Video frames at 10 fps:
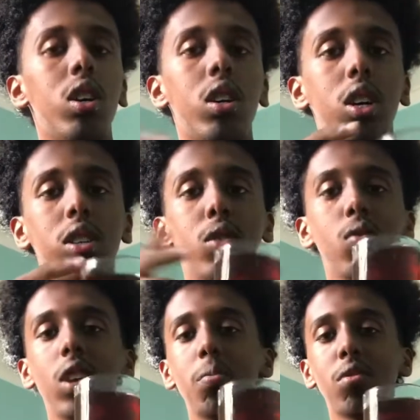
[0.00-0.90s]
Until
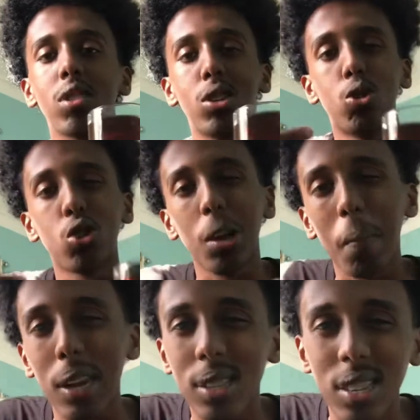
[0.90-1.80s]
then, I'm just gonna drink my
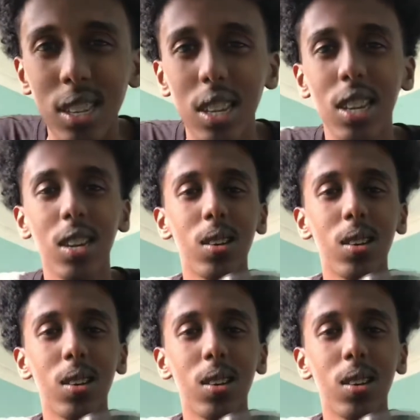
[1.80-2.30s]
tea in it.